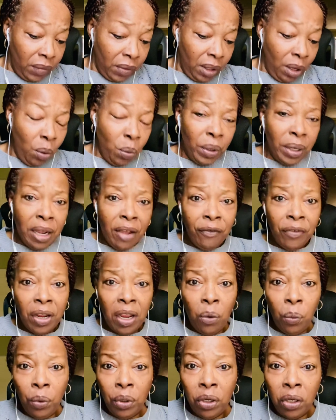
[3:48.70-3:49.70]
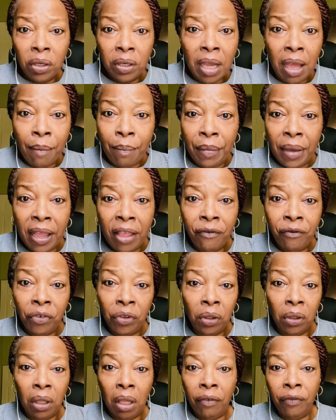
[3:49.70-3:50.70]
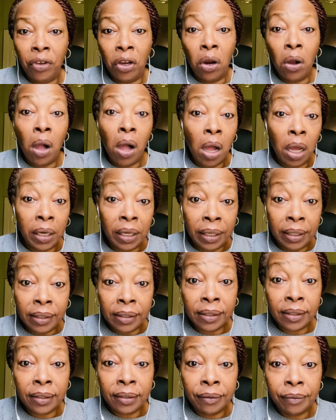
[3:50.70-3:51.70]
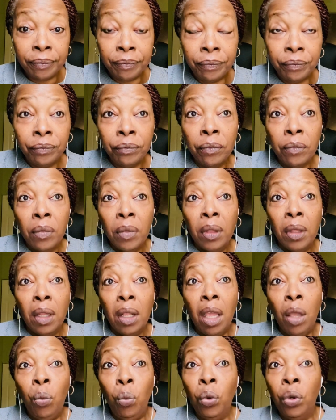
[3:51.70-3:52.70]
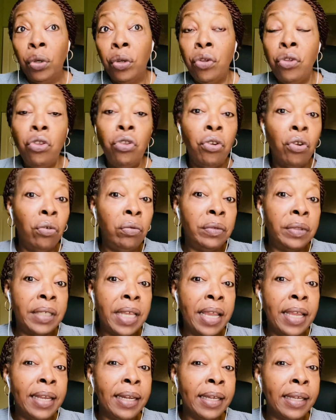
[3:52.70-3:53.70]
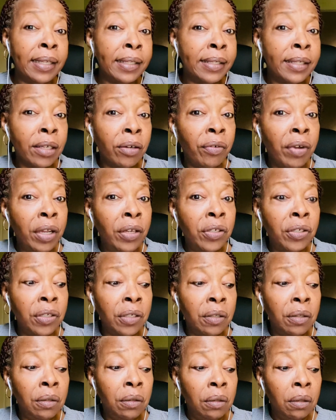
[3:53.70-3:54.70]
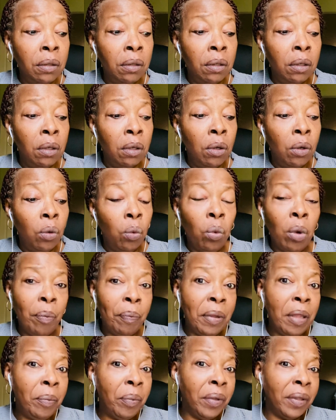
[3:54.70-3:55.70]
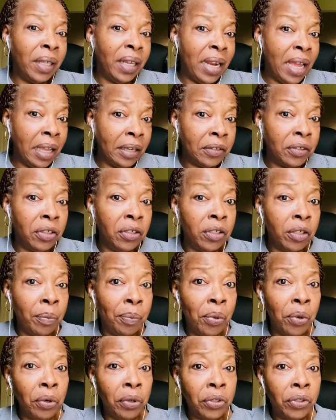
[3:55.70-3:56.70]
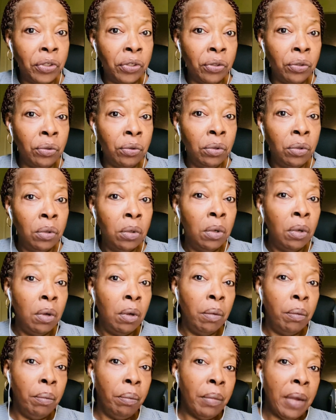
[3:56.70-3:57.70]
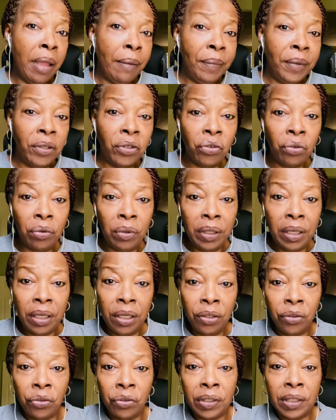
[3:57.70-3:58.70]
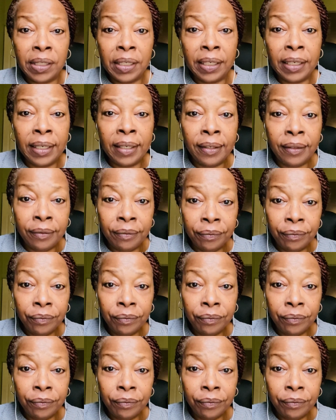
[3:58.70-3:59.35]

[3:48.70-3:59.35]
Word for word: or whatever, and when you're not mindful of your audience, and want to, you don't take into consideration what people that actually support you might be truly interested in.